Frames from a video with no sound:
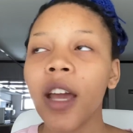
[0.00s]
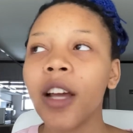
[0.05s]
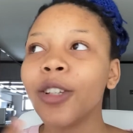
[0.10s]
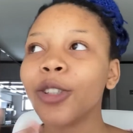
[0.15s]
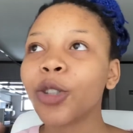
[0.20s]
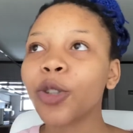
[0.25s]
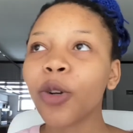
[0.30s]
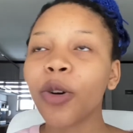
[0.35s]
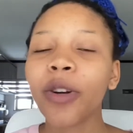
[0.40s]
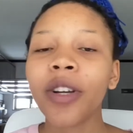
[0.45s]

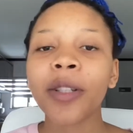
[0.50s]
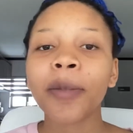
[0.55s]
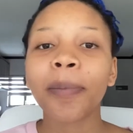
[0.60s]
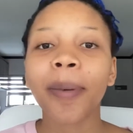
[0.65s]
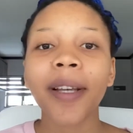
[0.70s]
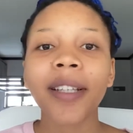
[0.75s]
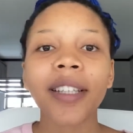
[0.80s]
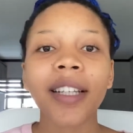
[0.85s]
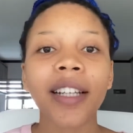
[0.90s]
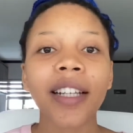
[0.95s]
so it's
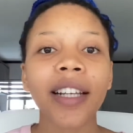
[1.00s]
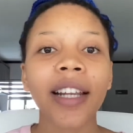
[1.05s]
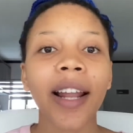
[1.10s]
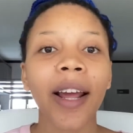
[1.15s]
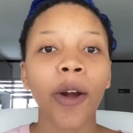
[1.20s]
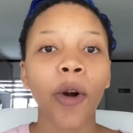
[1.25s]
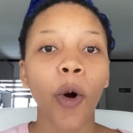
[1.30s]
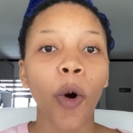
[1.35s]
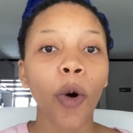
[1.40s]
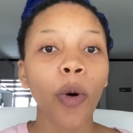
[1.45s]
basically
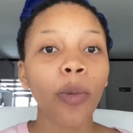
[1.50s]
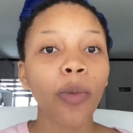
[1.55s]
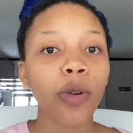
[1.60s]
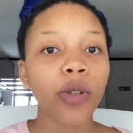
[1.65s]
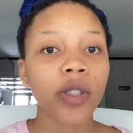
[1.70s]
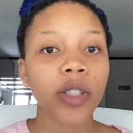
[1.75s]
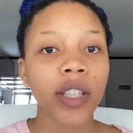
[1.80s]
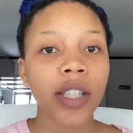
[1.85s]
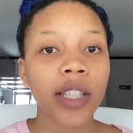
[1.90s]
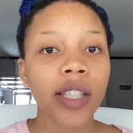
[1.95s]
like
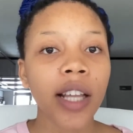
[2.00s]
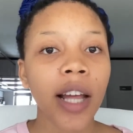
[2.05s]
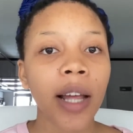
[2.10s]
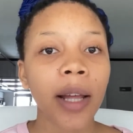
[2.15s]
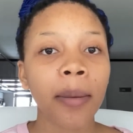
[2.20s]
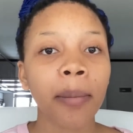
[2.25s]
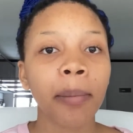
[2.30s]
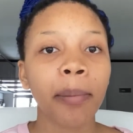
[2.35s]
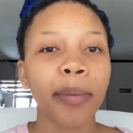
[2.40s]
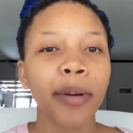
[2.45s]
almost the
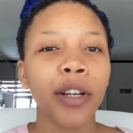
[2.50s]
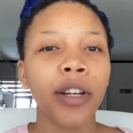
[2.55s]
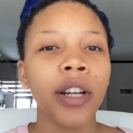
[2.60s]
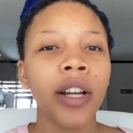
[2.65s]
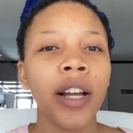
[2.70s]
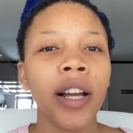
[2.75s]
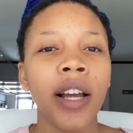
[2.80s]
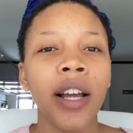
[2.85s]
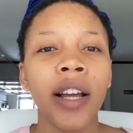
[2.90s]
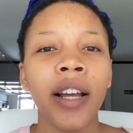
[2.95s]
same but
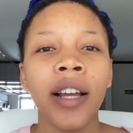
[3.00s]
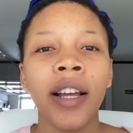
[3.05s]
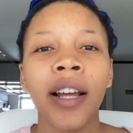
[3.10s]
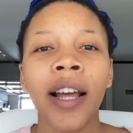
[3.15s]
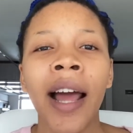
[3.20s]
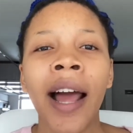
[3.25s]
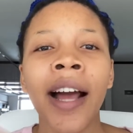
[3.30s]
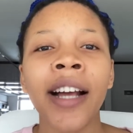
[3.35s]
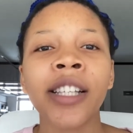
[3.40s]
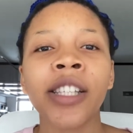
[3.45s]

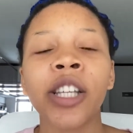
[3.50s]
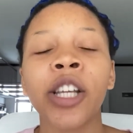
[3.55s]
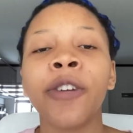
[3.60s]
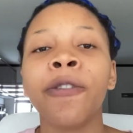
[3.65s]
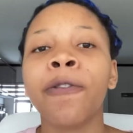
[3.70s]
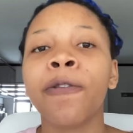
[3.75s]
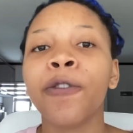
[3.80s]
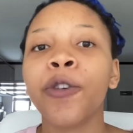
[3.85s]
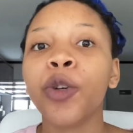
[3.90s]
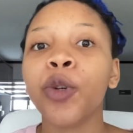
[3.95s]
has a
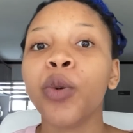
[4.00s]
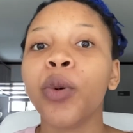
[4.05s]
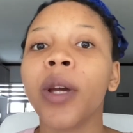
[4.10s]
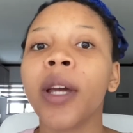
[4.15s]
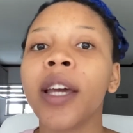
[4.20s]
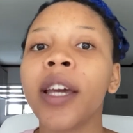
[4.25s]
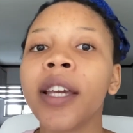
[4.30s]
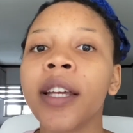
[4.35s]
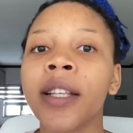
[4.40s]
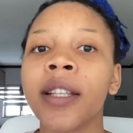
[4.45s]
few
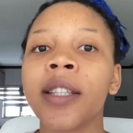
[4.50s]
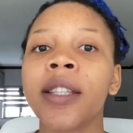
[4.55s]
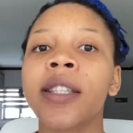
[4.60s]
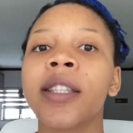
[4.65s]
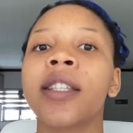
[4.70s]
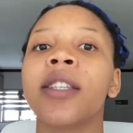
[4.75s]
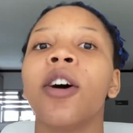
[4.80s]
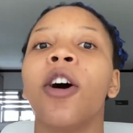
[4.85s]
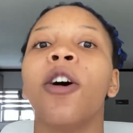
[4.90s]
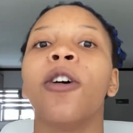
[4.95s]

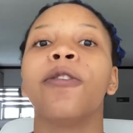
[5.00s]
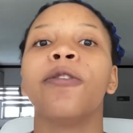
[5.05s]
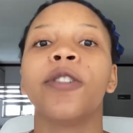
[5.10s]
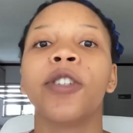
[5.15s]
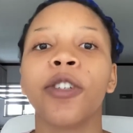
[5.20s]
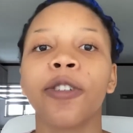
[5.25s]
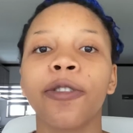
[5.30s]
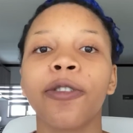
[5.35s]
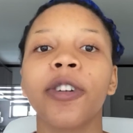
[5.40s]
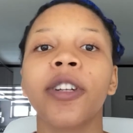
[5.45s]
hints of
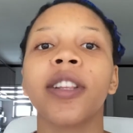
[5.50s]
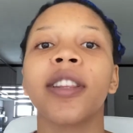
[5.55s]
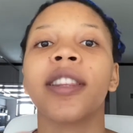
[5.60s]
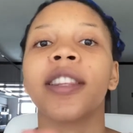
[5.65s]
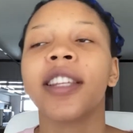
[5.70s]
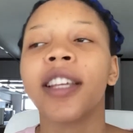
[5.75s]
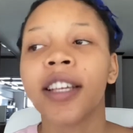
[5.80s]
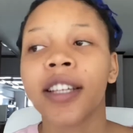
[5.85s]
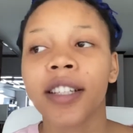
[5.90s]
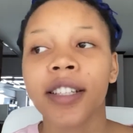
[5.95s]
different
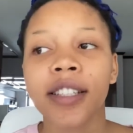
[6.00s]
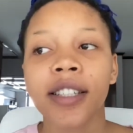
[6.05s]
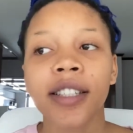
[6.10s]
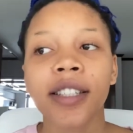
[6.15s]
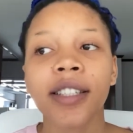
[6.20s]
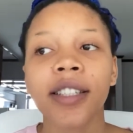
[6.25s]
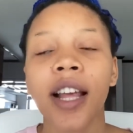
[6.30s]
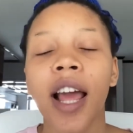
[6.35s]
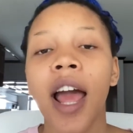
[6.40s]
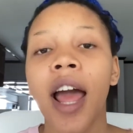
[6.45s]

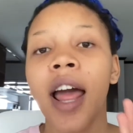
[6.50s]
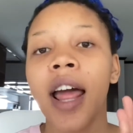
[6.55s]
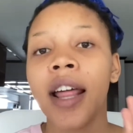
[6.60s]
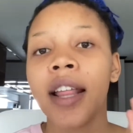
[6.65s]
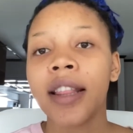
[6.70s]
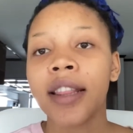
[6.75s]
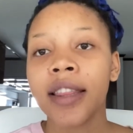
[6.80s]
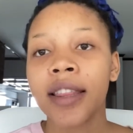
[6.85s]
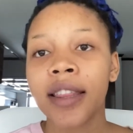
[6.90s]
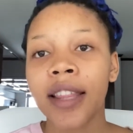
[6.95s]
things.
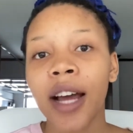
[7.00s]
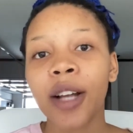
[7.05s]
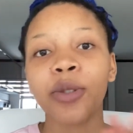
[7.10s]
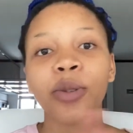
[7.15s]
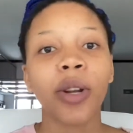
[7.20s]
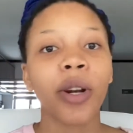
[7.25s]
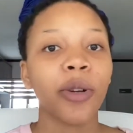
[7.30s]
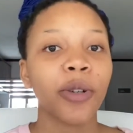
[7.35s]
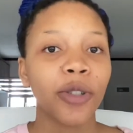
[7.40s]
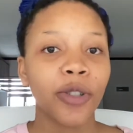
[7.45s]
That's
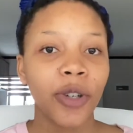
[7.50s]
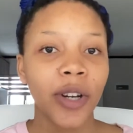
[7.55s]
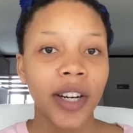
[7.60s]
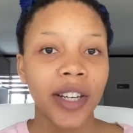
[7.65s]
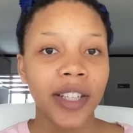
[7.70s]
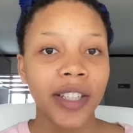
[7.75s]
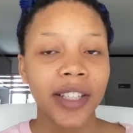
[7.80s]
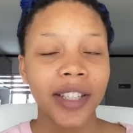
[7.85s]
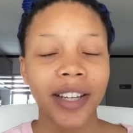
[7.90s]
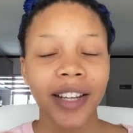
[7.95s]
what I was trying
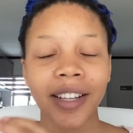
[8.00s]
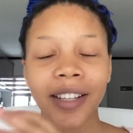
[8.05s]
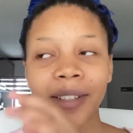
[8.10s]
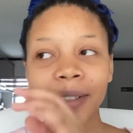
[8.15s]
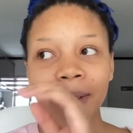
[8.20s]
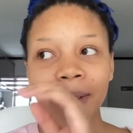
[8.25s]
to say.